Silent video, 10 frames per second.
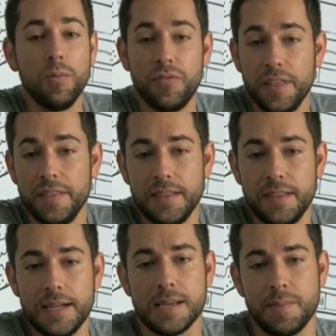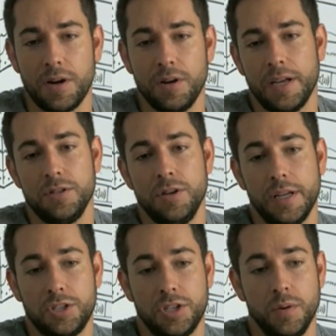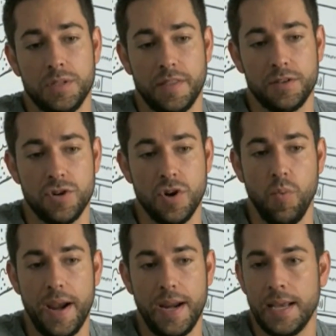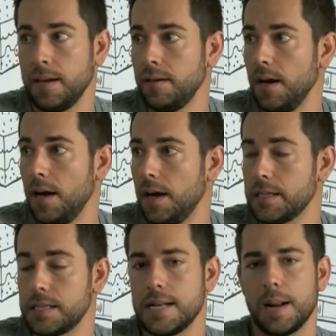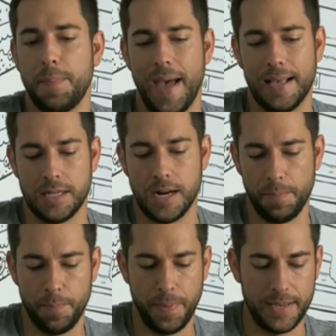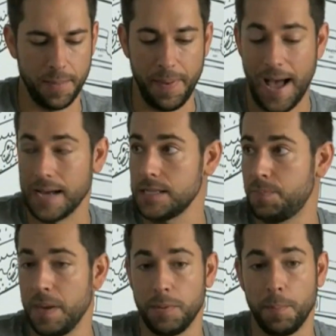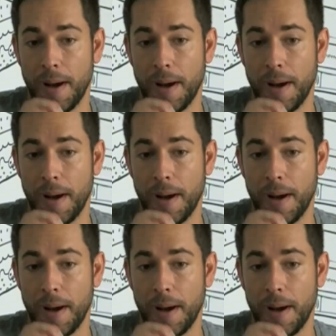Well, the nice thing about Nerd HQ is that there's no waiting, because it's not based on passes. People buy.